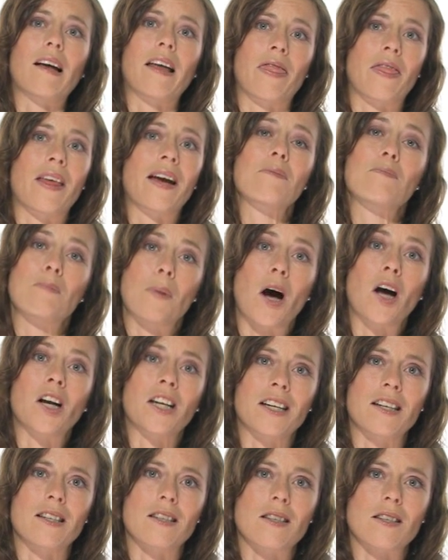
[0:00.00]
in their
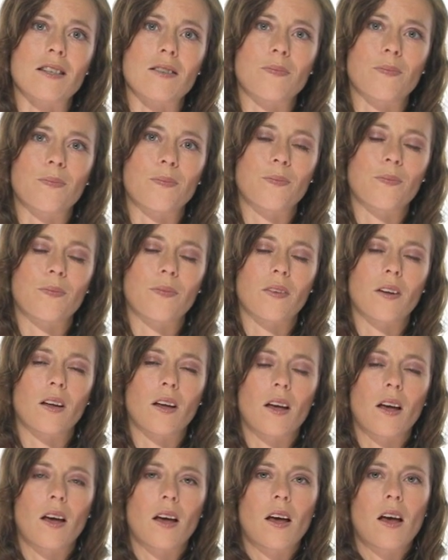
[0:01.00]
bodies.
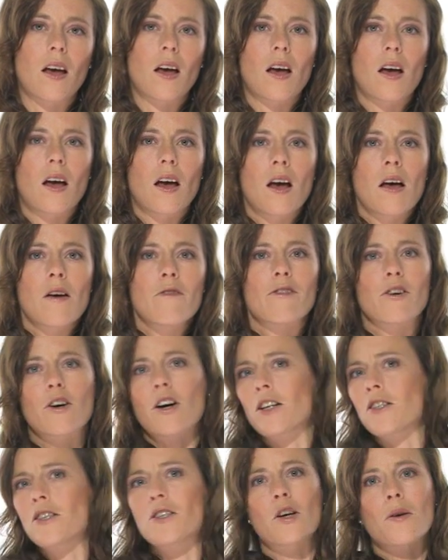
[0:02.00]
For
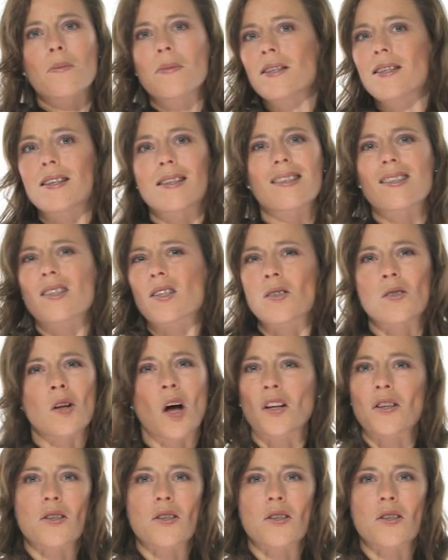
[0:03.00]
consumers, it is not